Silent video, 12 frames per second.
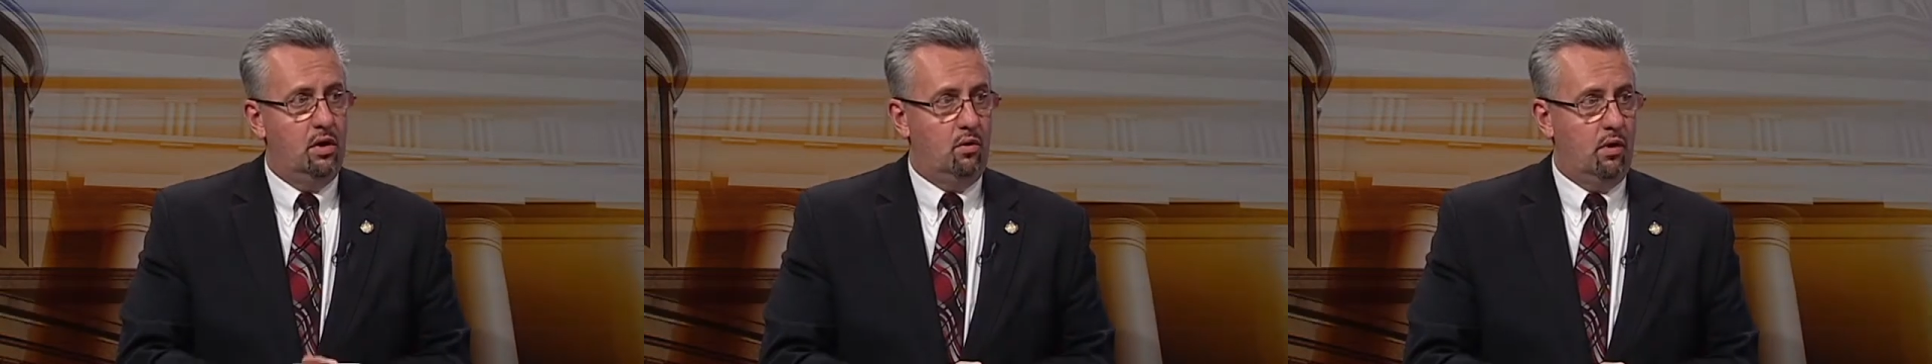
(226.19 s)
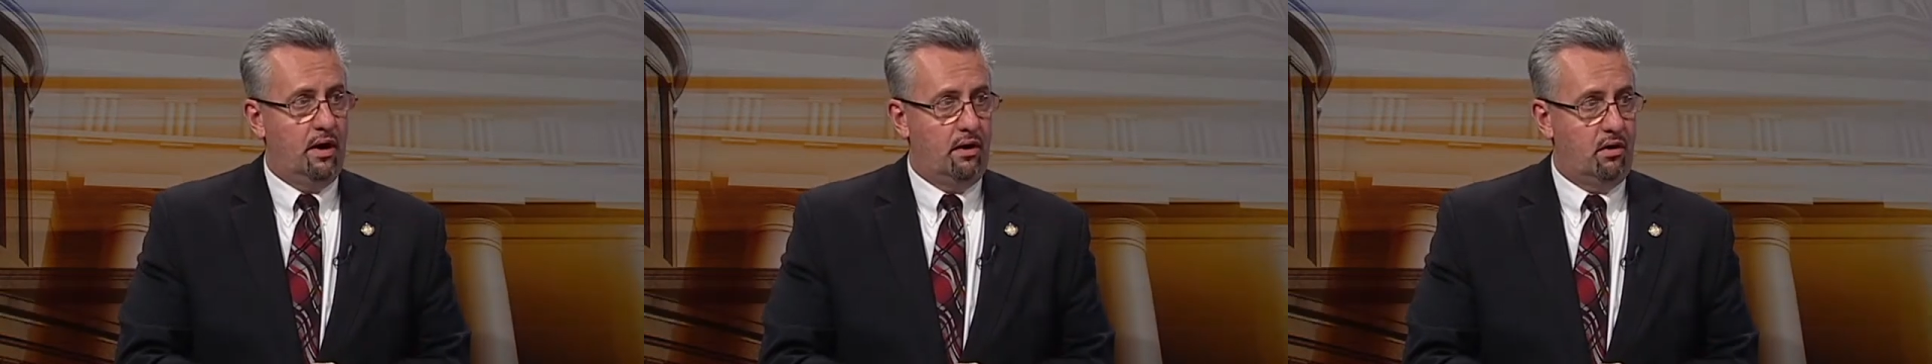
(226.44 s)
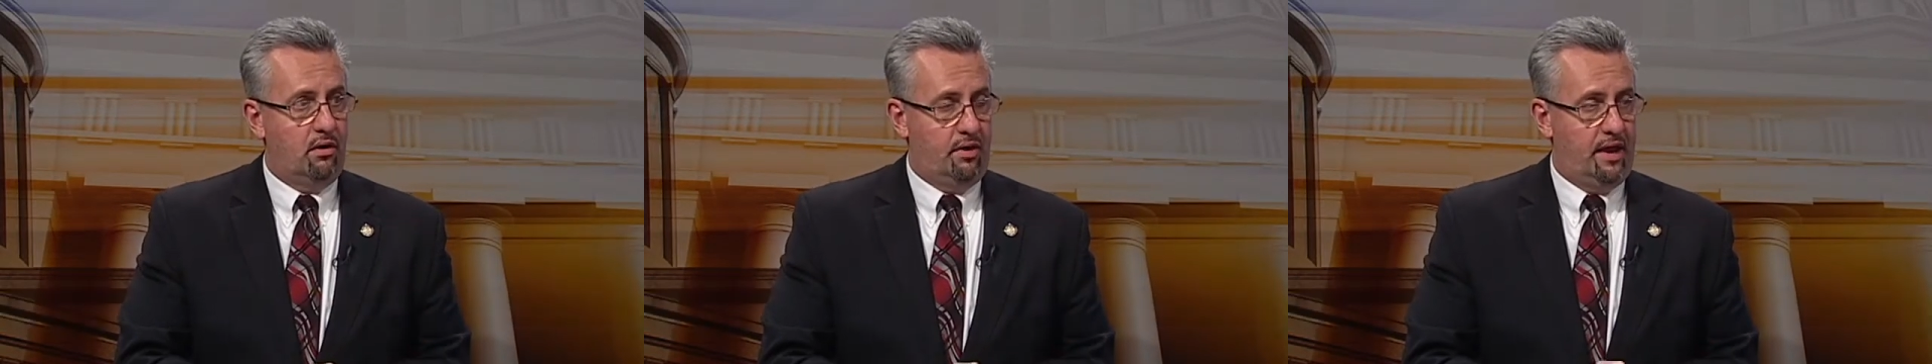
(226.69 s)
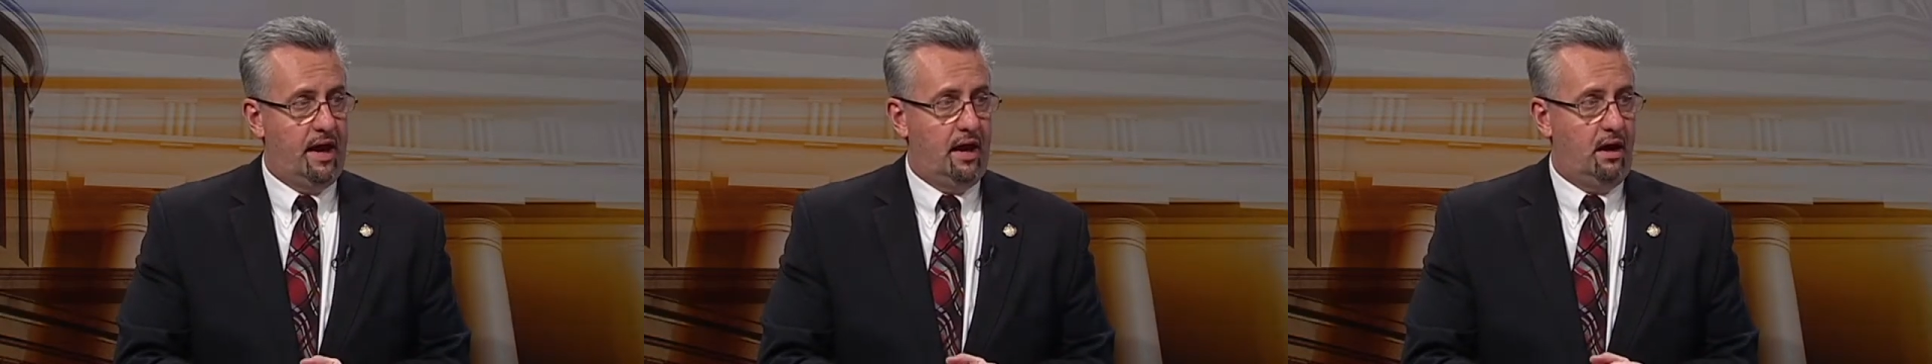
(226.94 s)
where
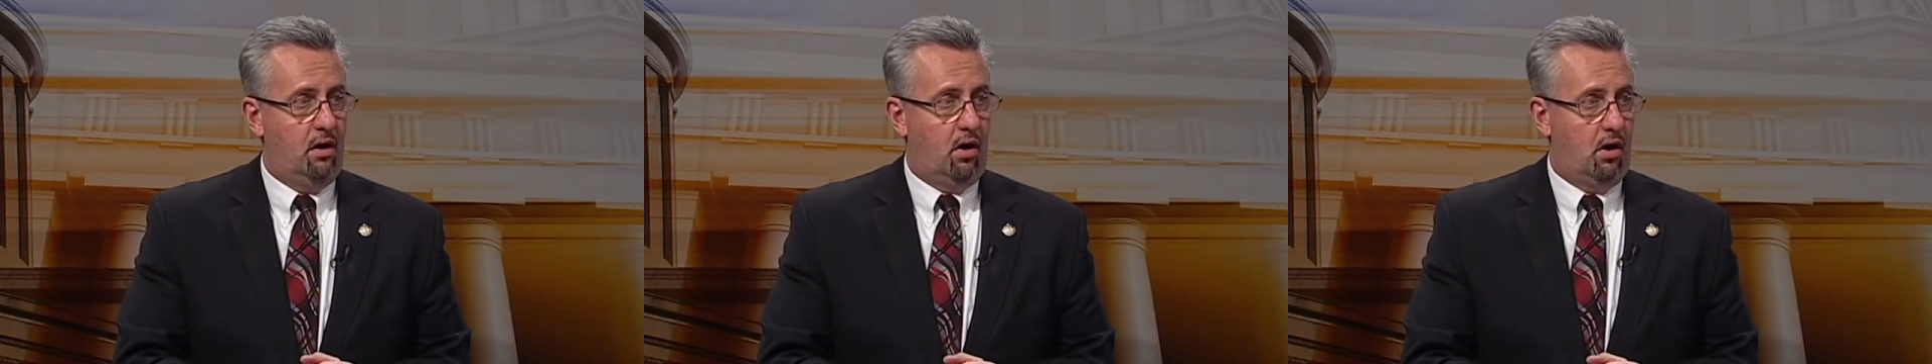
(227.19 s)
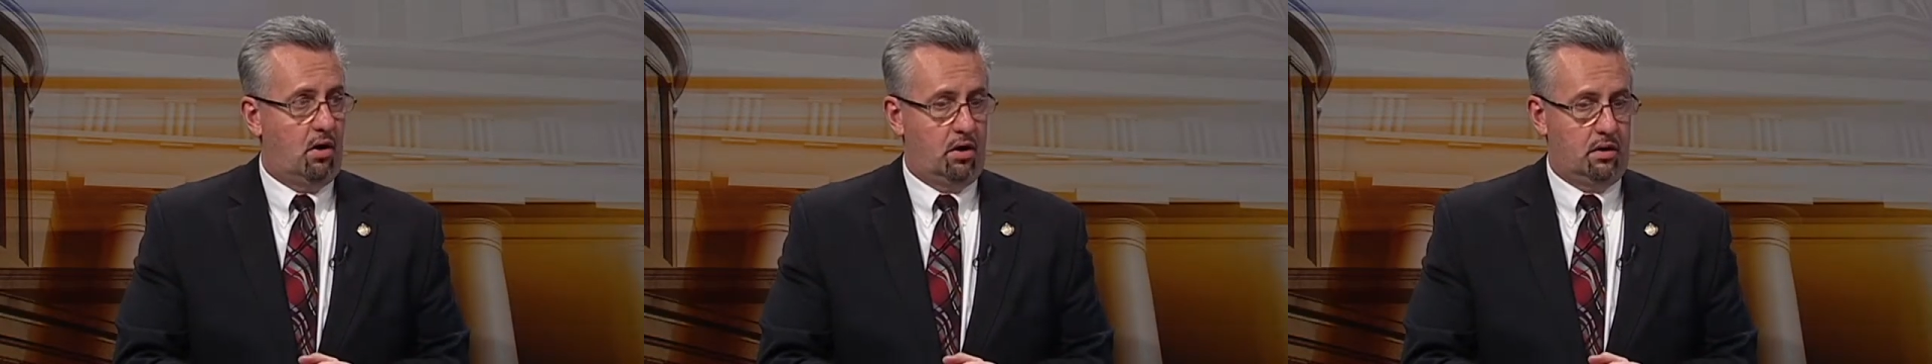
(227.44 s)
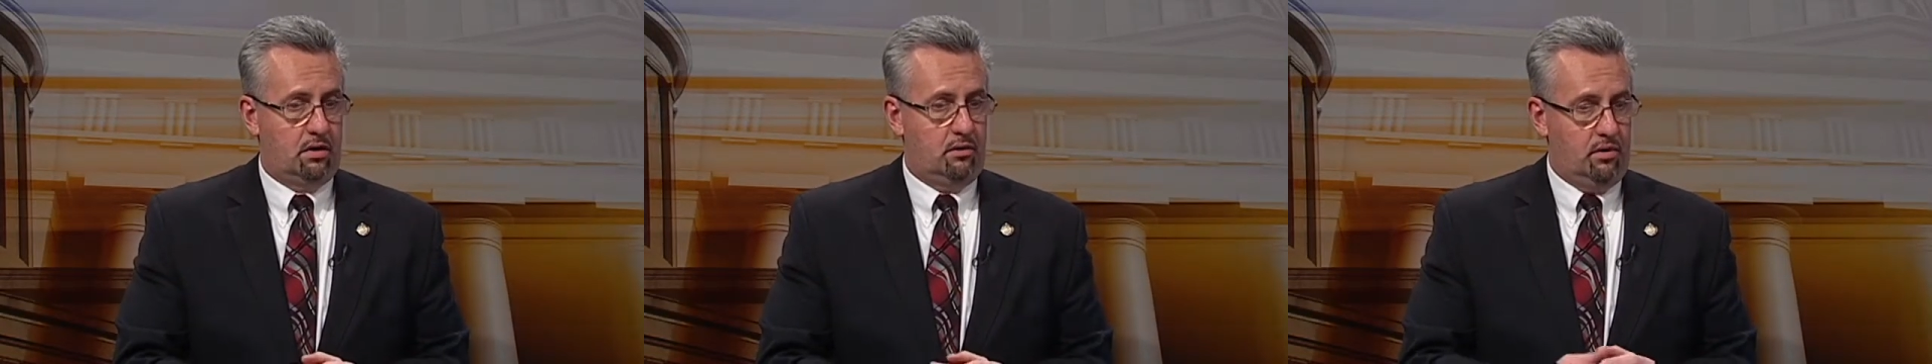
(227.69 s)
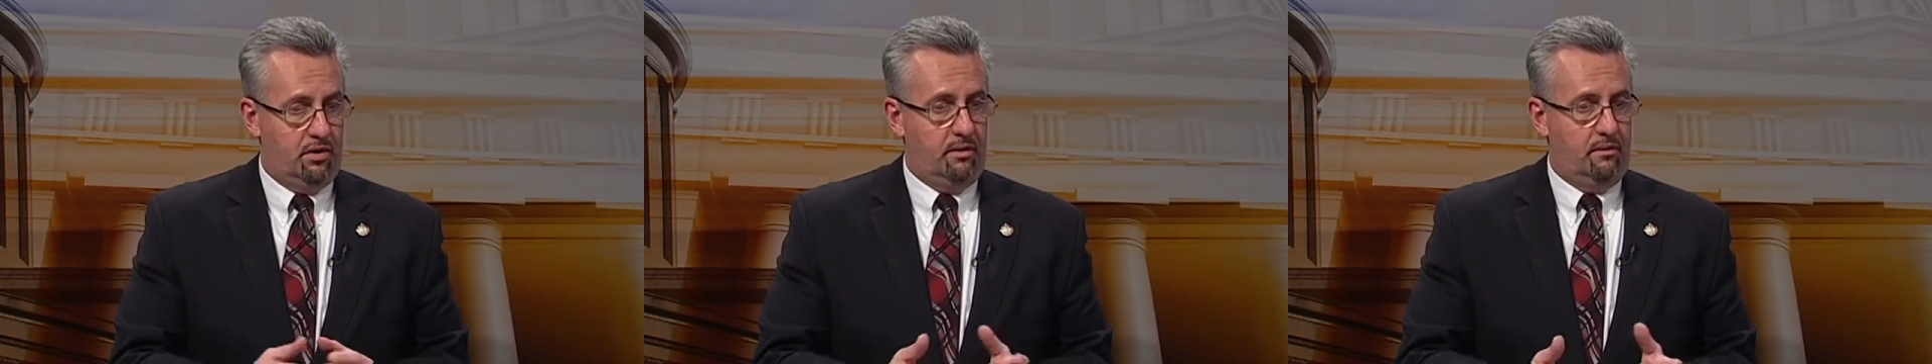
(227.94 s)

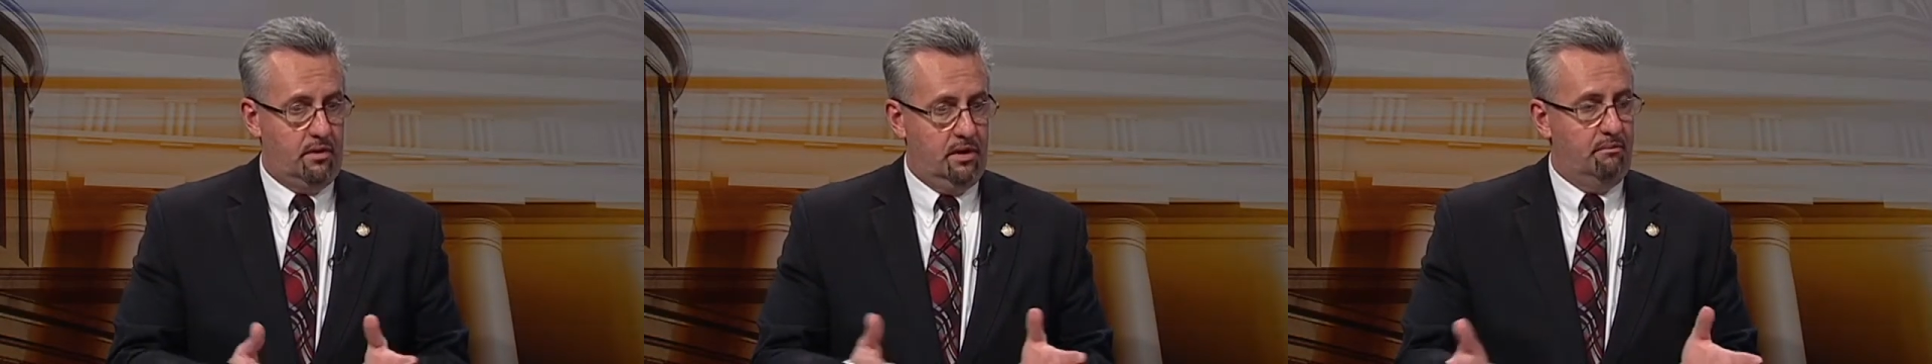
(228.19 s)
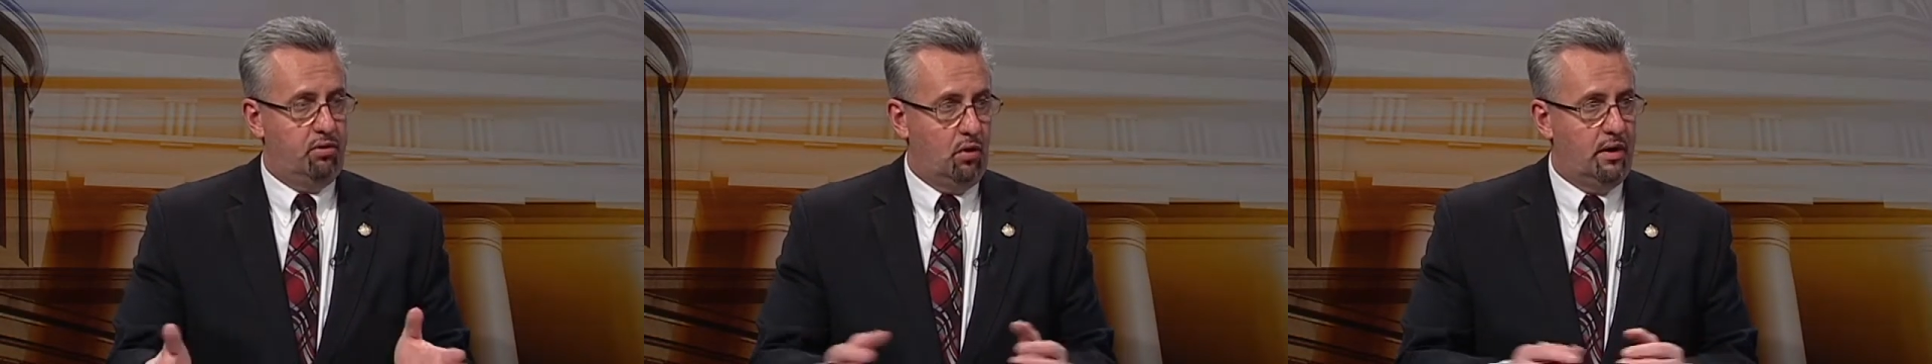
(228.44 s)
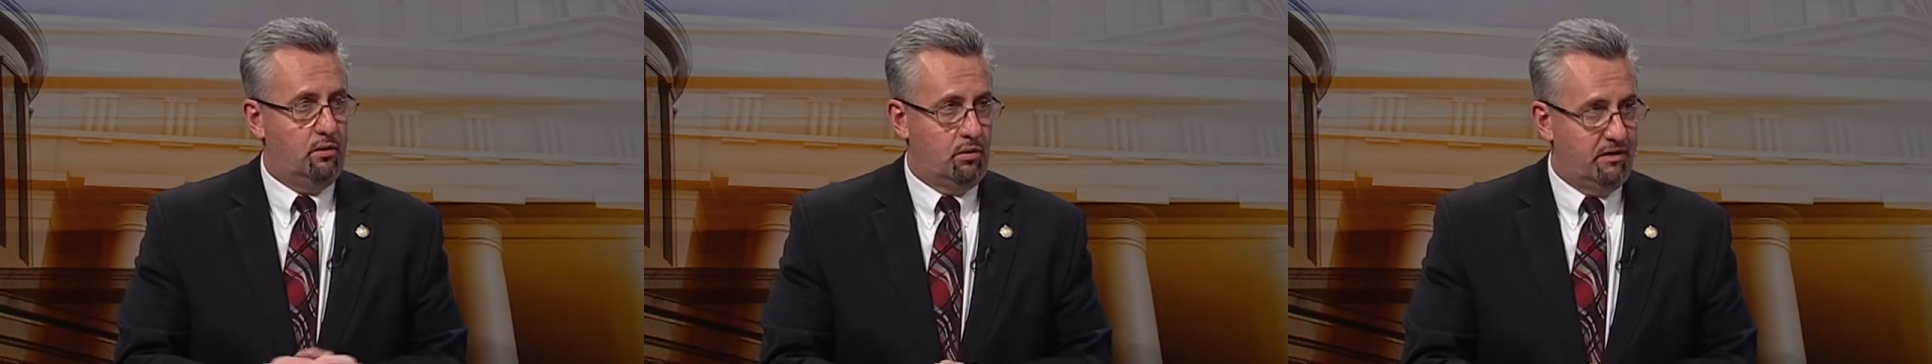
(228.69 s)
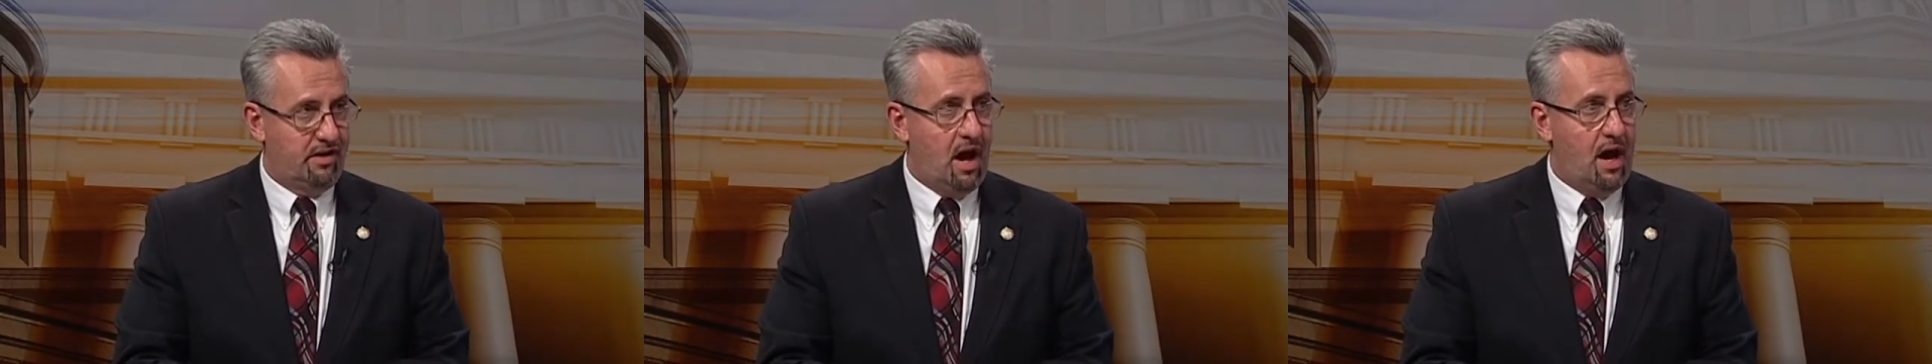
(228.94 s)
the employee
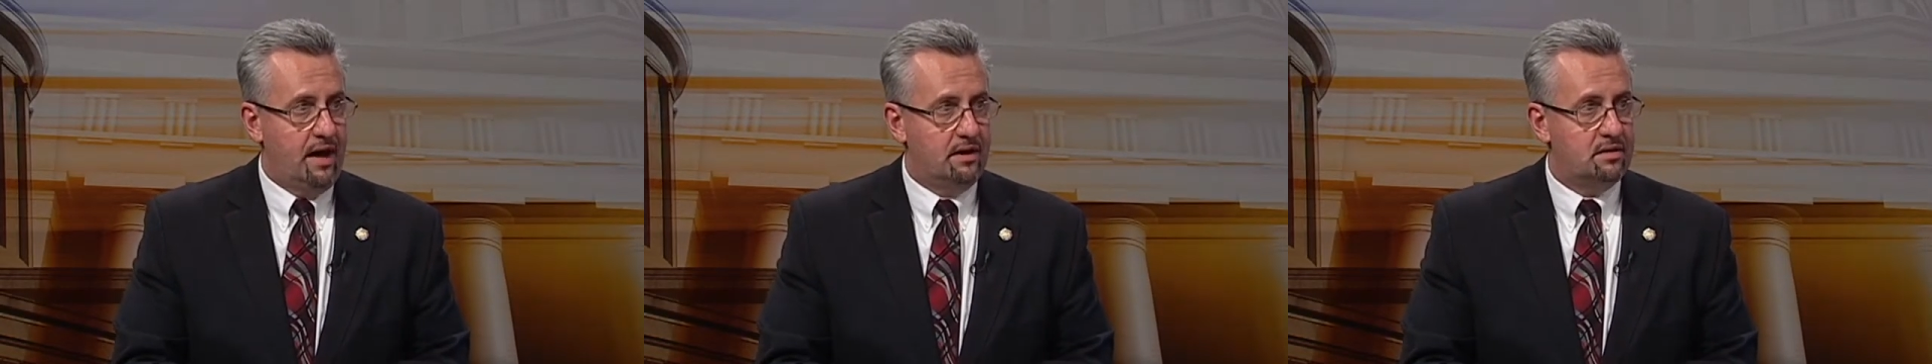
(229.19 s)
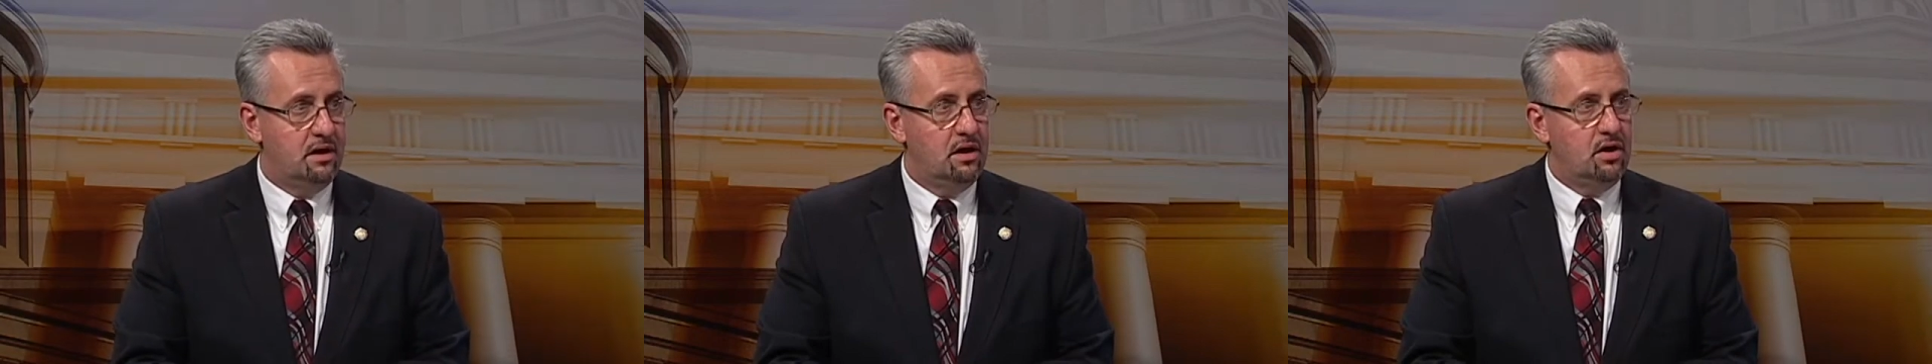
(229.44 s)
resides.